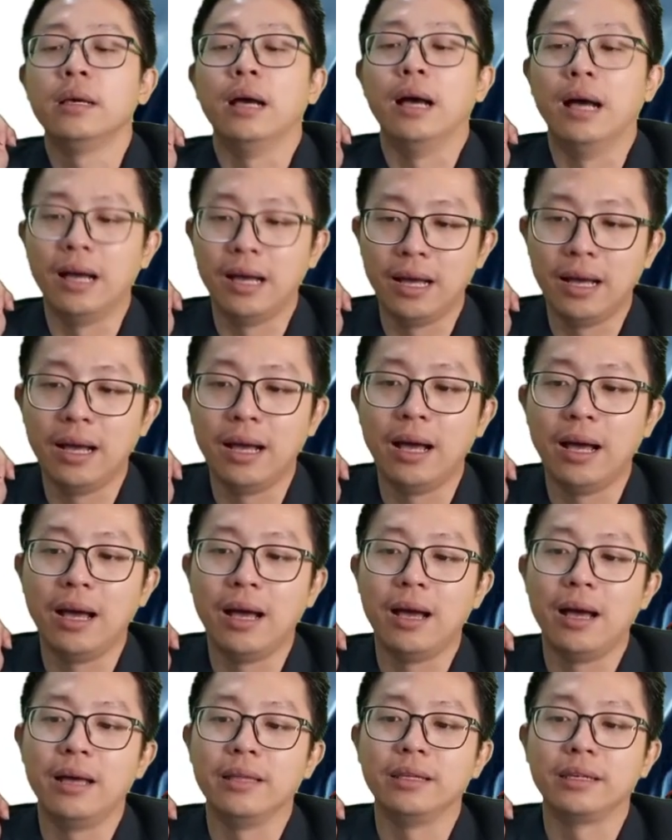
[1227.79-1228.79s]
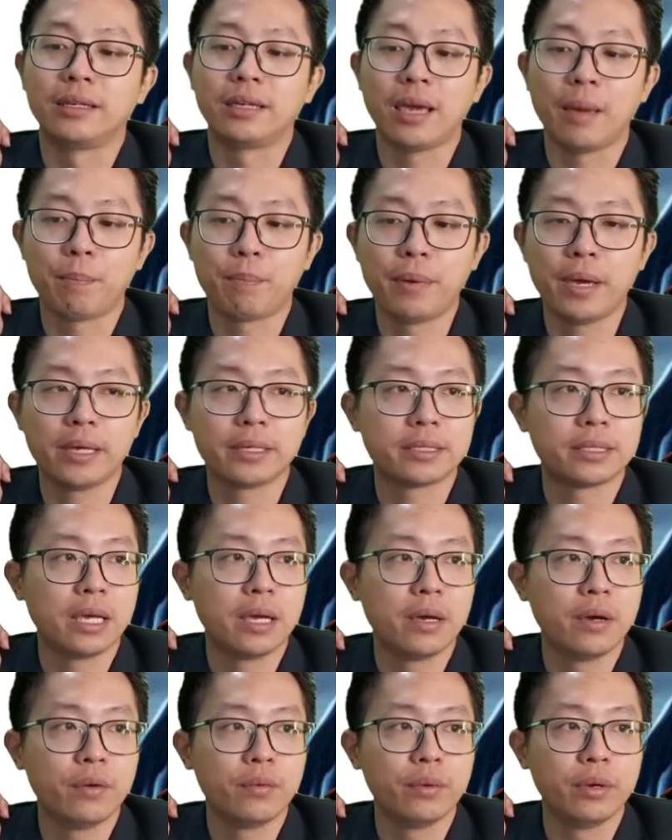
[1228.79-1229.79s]
the
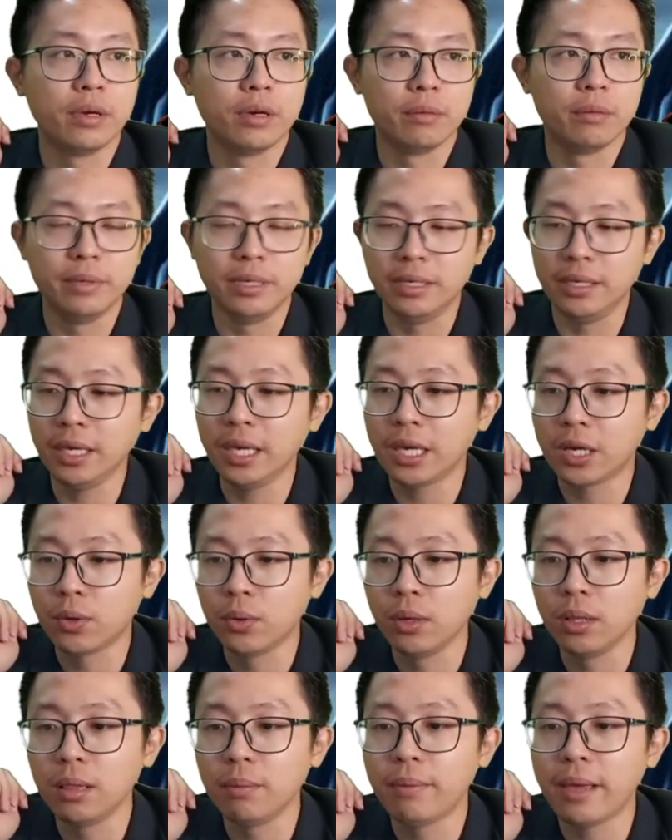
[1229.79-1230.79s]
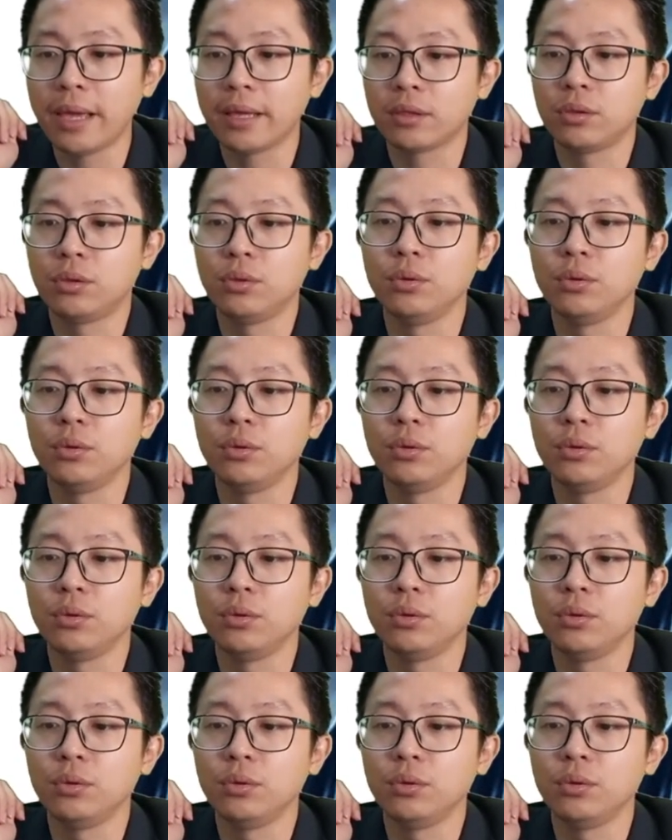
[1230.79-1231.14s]
capacitor will be equal back